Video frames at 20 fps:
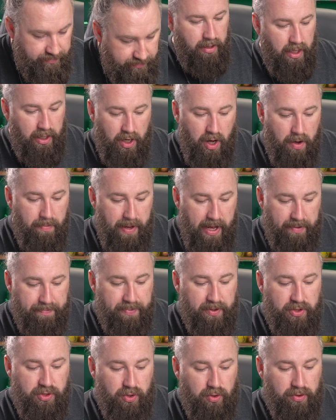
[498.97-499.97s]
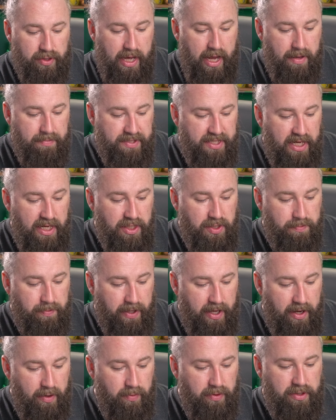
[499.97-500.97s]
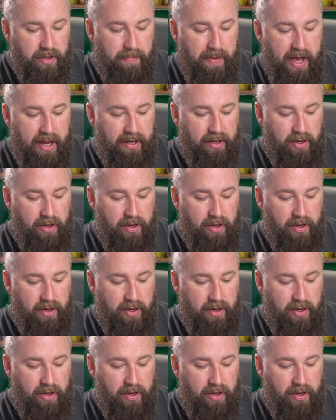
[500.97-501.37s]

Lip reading: In Combat Patrol games, each player will command